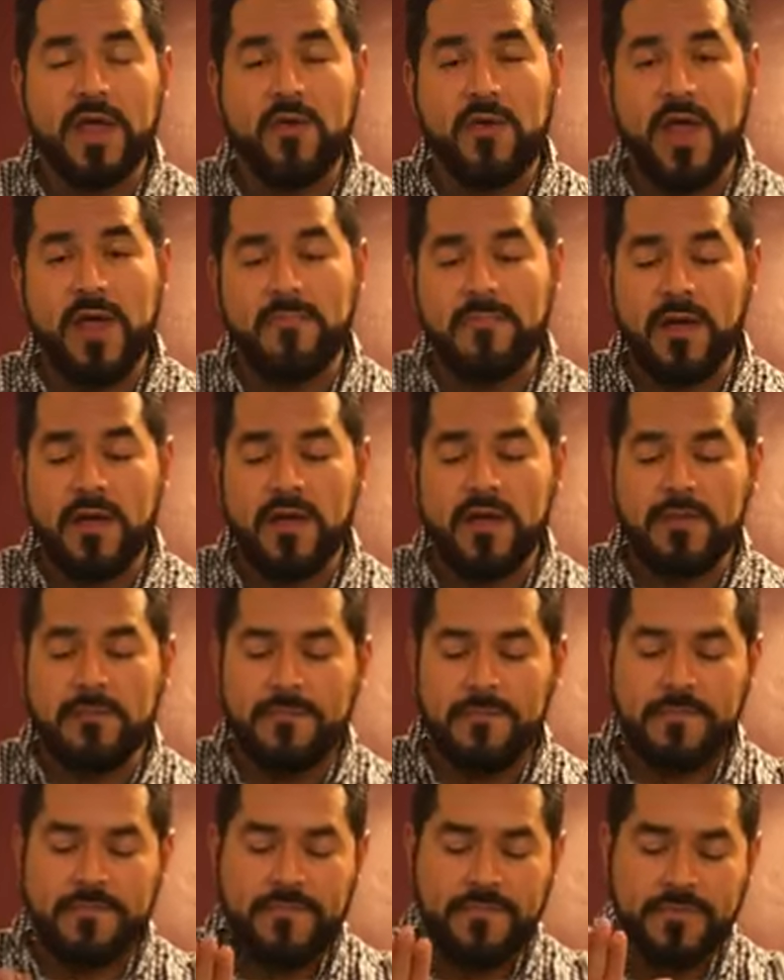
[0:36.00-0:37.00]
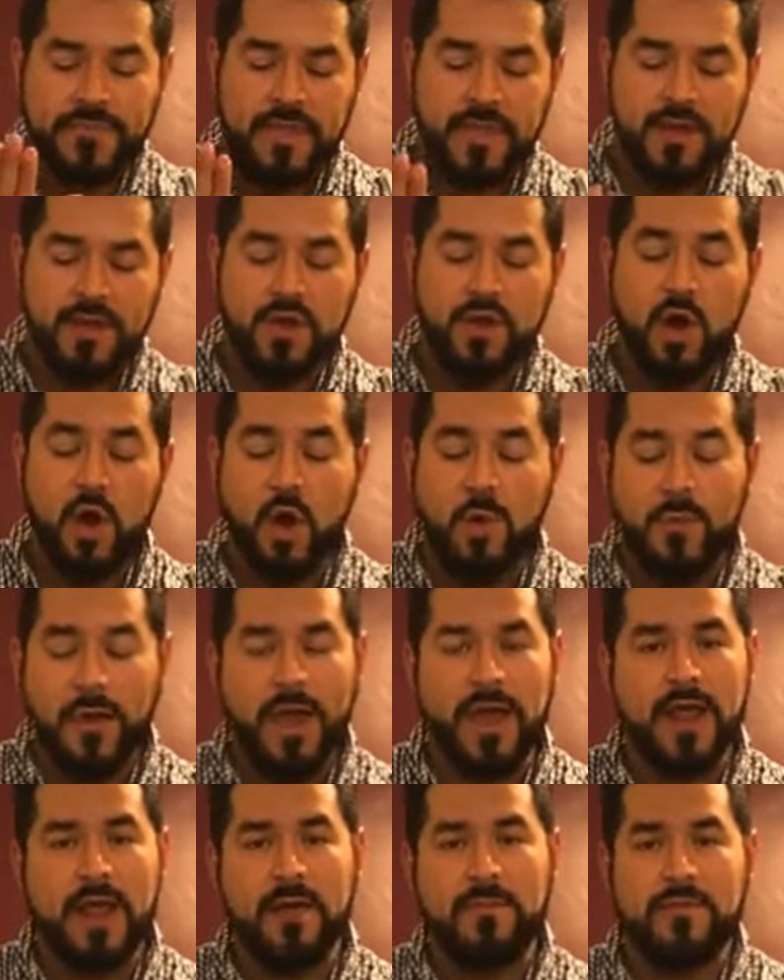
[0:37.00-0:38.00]
cranberry, the Dole
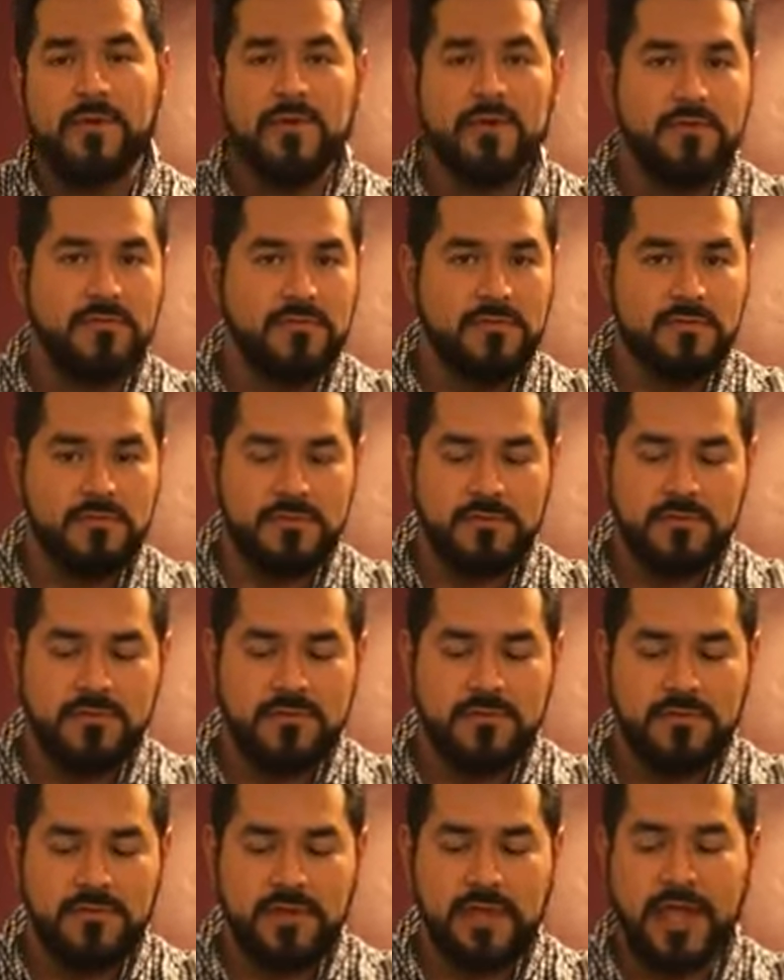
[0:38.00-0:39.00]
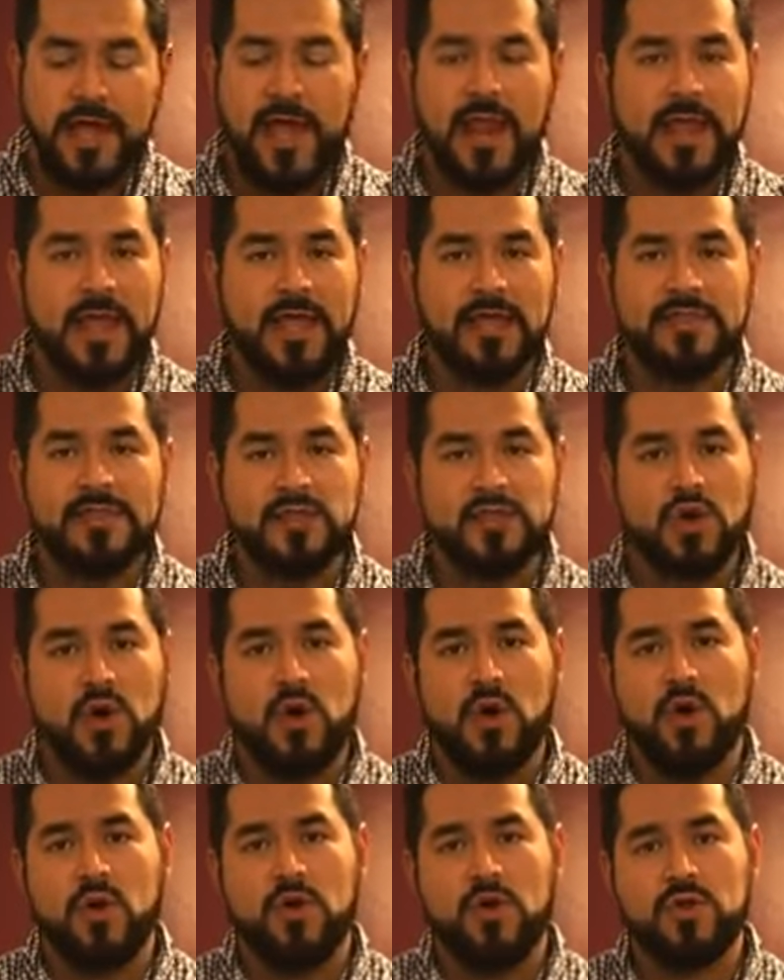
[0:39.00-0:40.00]
pineapple. You got to get the
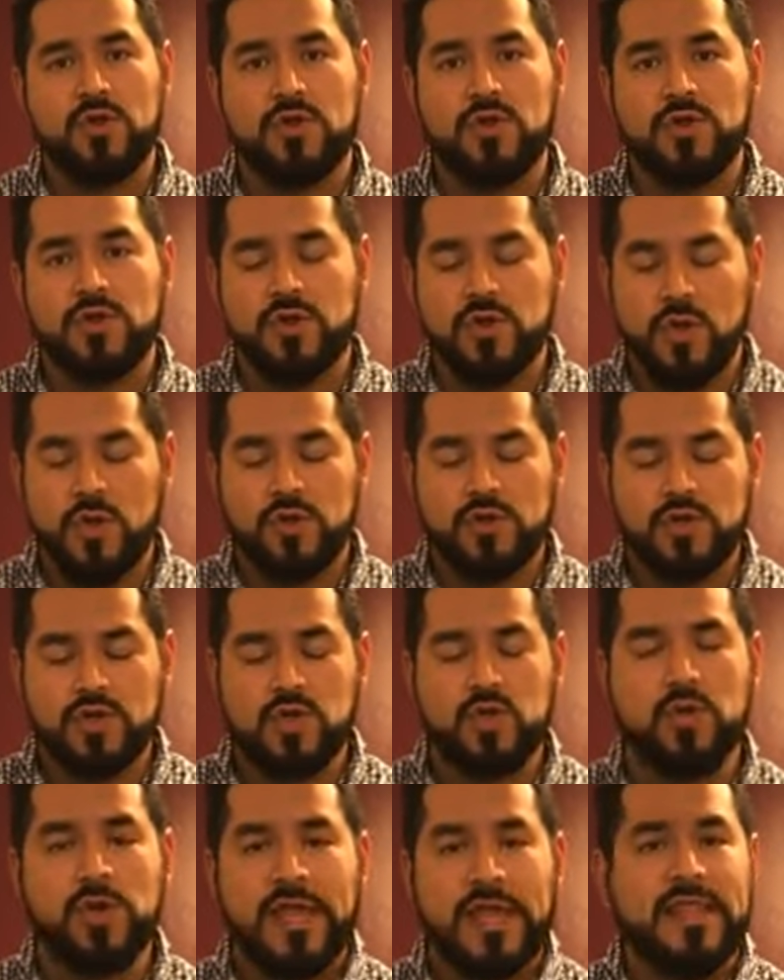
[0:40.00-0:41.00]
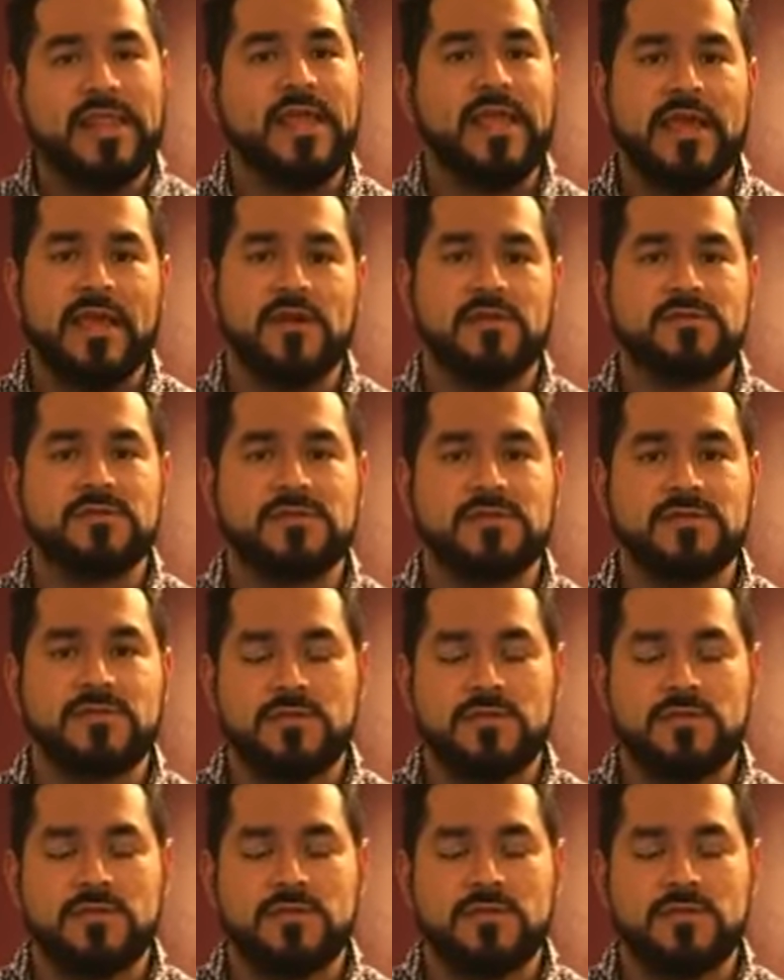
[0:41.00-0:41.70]
Dole. Don't do anything else.